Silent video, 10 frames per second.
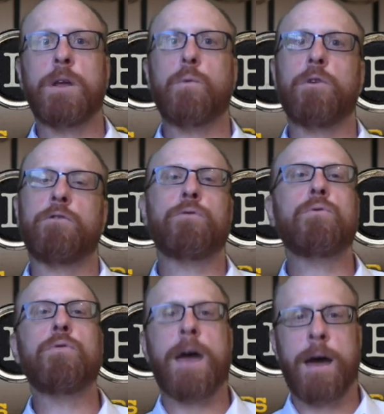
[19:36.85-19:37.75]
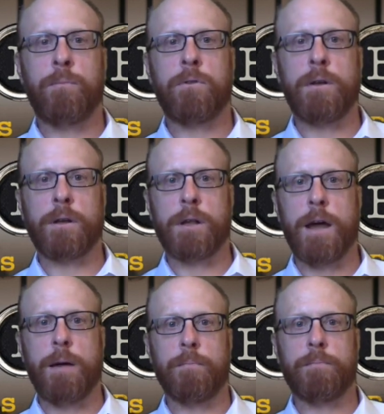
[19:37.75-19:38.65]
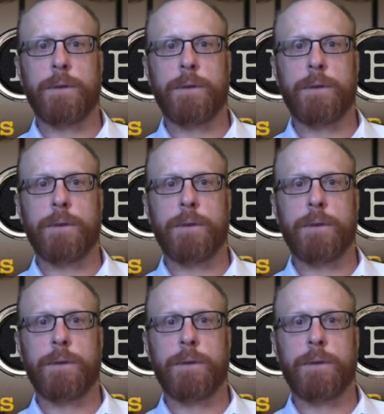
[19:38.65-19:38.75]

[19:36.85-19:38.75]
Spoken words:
he withdrew the Hep C claim.